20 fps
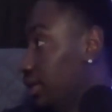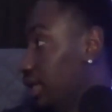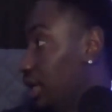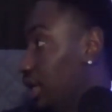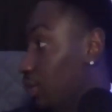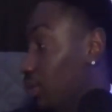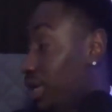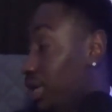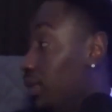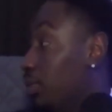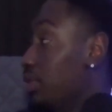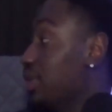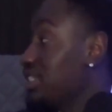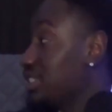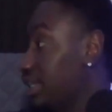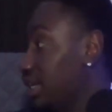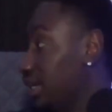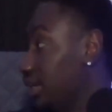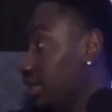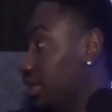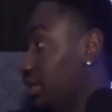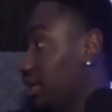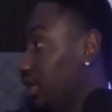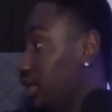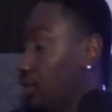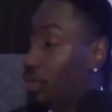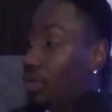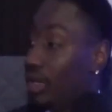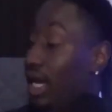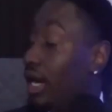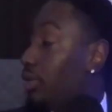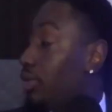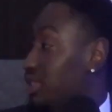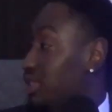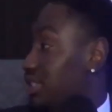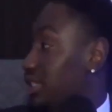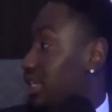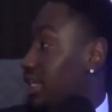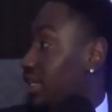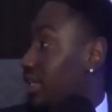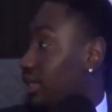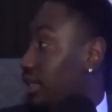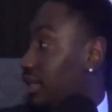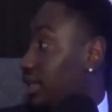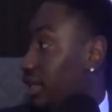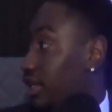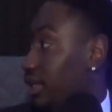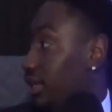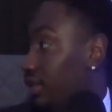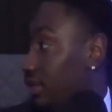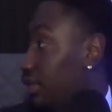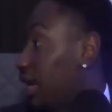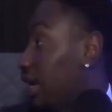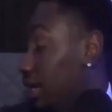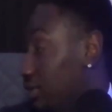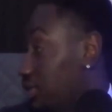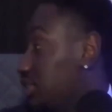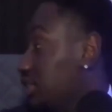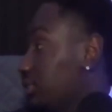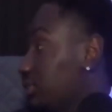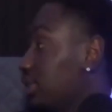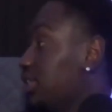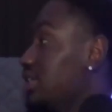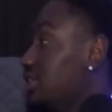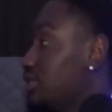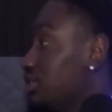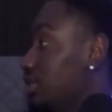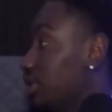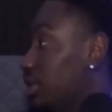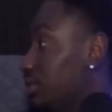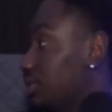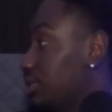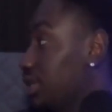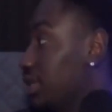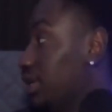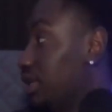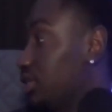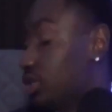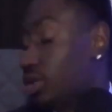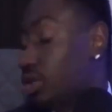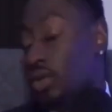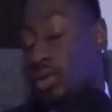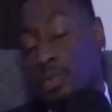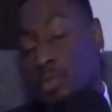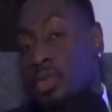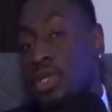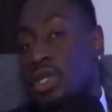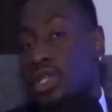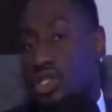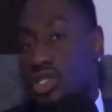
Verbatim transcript: and what I wasn't getting and what I was getting and how shit was, you know what I'm saying? So right.